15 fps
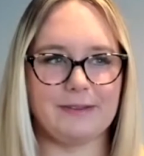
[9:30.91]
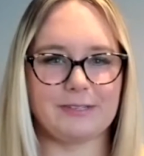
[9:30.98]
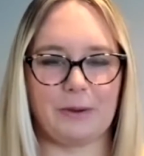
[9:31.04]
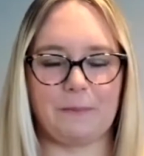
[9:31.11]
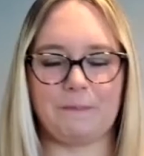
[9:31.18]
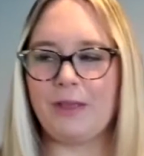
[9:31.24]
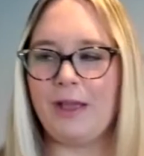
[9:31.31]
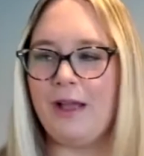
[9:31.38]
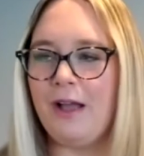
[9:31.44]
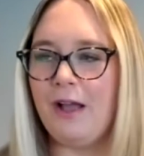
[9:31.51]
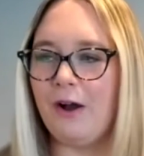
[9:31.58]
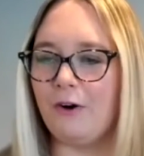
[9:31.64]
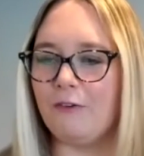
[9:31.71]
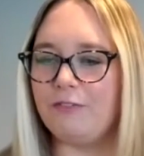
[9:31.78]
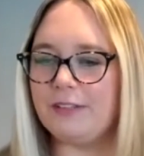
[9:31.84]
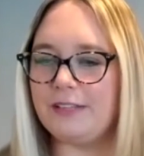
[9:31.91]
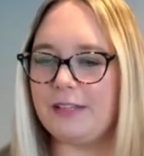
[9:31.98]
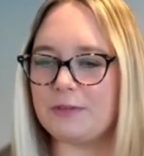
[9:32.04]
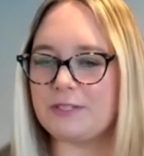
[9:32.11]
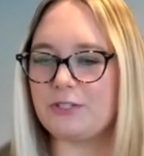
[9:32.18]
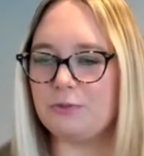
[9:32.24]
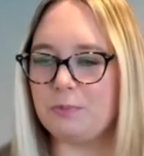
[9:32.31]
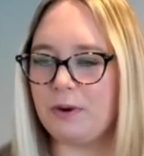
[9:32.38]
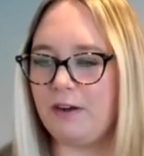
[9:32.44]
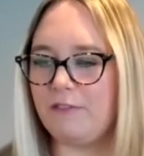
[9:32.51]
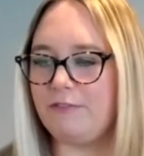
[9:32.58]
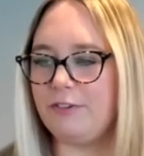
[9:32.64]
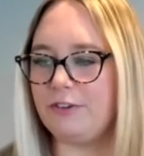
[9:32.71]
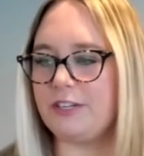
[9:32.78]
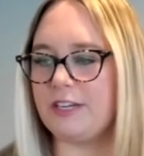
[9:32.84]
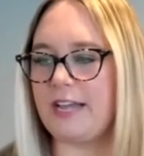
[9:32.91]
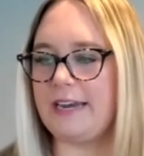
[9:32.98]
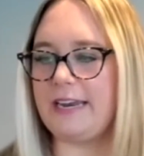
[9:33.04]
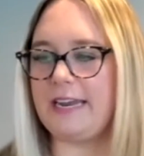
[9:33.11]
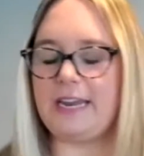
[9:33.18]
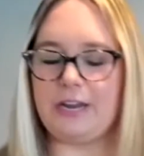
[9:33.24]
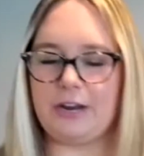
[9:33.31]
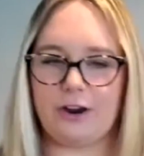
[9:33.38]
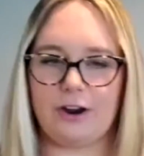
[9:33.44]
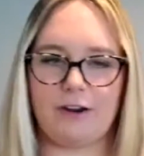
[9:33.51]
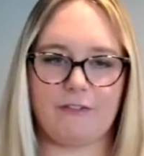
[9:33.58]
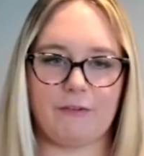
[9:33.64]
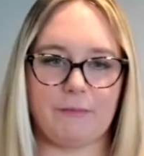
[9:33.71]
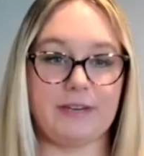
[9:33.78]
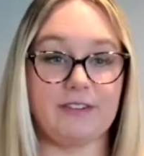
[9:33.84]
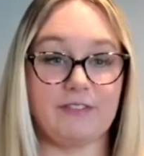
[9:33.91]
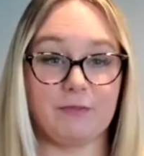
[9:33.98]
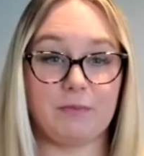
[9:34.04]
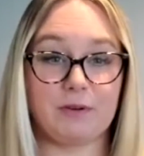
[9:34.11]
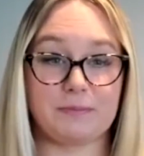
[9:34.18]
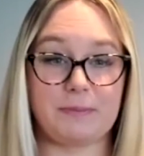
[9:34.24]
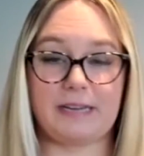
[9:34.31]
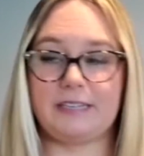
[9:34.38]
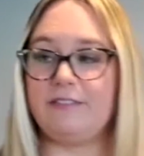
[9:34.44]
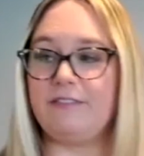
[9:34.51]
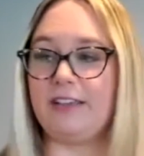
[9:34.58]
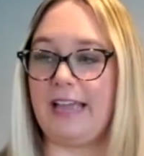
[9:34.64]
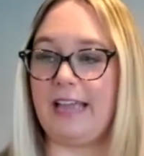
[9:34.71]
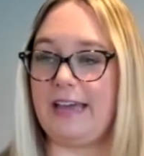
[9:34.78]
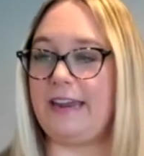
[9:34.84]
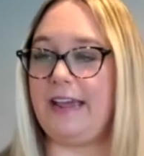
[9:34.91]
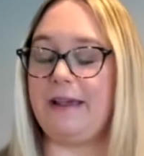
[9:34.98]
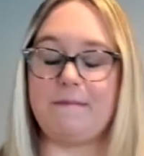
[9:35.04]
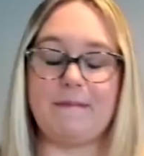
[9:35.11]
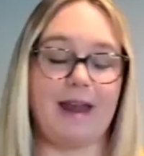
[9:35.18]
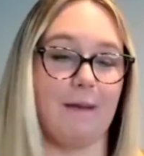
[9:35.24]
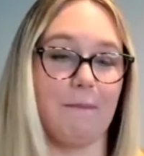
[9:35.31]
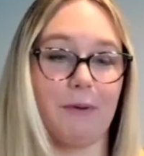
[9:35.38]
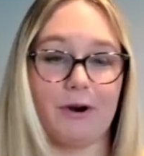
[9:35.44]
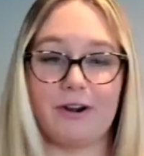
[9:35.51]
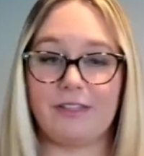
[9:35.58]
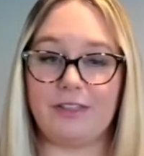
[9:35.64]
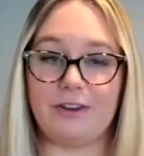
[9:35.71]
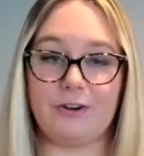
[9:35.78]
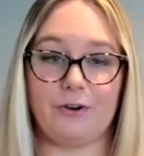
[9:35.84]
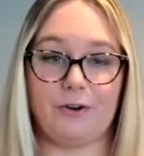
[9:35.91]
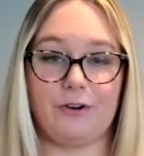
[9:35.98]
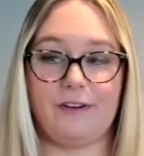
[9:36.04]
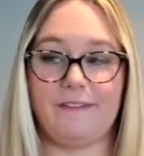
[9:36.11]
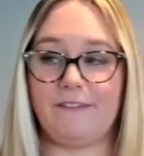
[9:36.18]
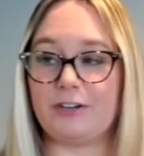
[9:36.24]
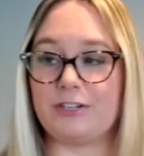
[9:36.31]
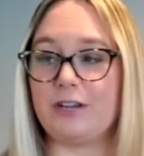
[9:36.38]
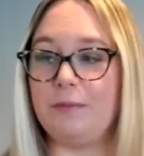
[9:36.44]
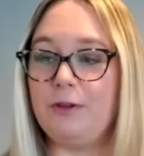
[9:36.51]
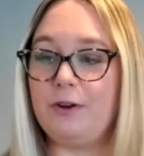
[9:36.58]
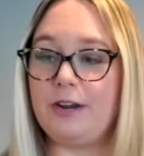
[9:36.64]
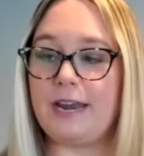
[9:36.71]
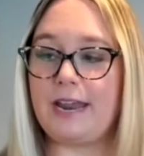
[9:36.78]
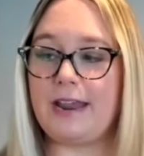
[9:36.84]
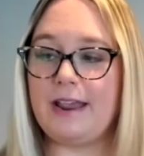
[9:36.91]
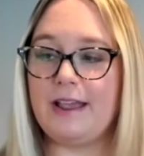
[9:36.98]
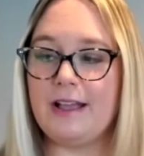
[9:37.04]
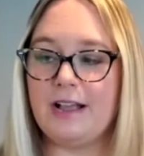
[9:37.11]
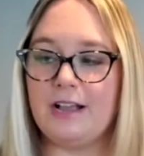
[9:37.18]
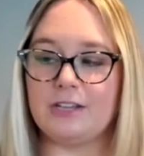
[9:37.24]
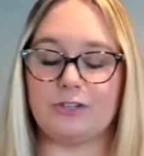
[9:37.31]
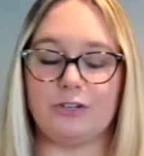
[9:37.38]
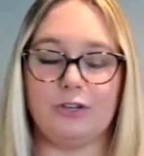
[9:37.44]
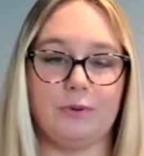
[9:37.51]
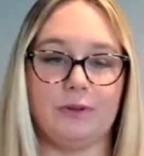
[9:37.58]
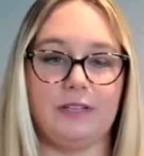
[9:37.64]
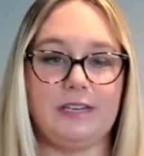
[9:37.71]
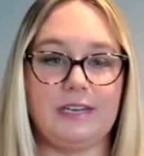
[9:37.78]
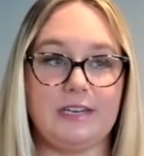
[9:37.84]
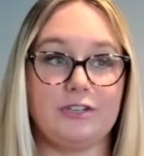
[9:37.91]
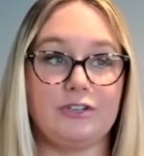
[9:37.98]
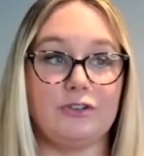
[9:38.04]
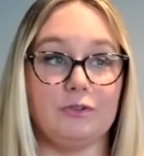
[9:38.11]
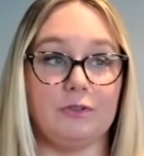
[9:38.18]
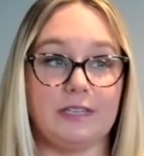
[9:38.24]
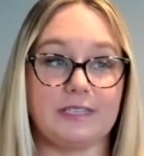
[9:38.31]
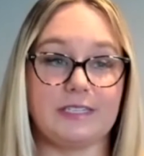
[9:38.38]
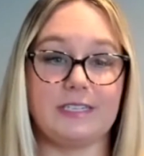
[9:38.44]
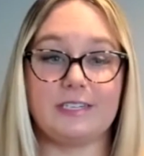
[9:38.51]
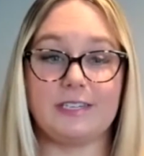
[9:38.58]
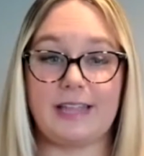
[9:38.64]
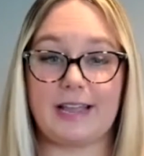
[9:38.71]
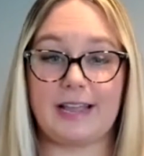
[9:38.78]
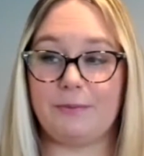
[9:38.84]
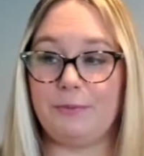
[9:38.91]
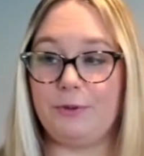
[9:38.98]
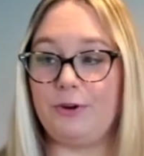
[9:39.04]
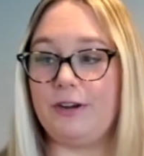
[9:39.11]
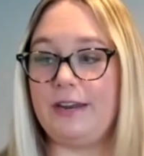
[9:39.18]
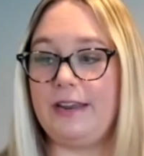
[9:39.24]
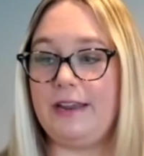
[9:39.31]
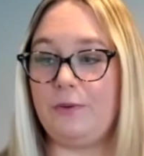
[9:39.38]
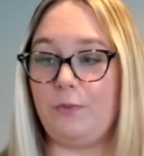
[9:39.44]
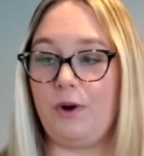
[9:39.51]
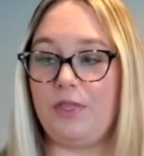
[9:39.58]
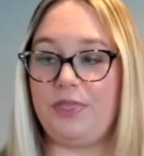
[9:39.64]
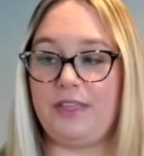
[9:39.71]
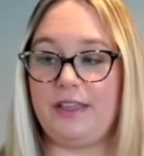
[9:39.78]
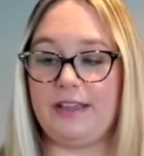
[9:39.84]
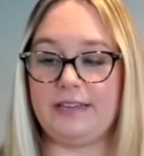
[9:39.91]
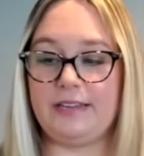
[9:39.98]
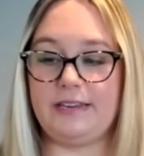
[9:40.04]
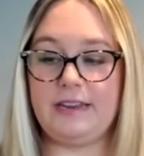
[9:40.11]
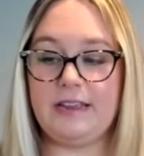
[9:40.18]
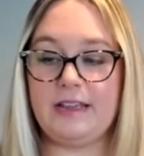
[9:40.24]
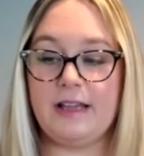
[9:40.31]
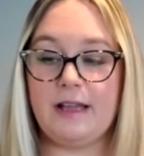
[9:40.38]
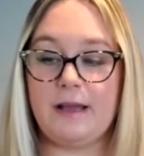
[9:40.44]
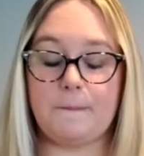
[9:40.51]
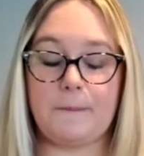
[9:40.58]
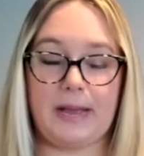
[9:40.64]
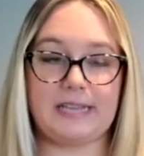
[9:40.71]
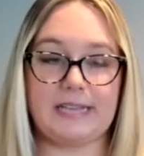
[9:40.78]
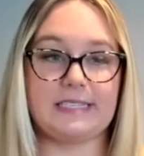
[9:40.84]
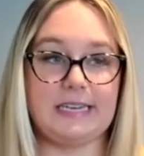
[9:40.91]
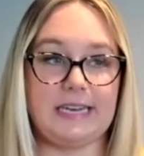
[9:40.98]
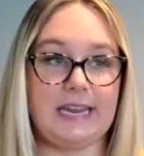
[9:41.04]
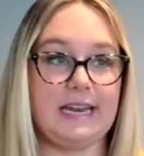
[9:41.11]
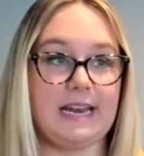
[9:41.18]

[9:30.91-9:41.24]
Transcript: So hopefully that was super helpful to kind of hear from a different perspective. Again, I am not part of the neurodiverse community, so you really need to listen to that community and what they best need.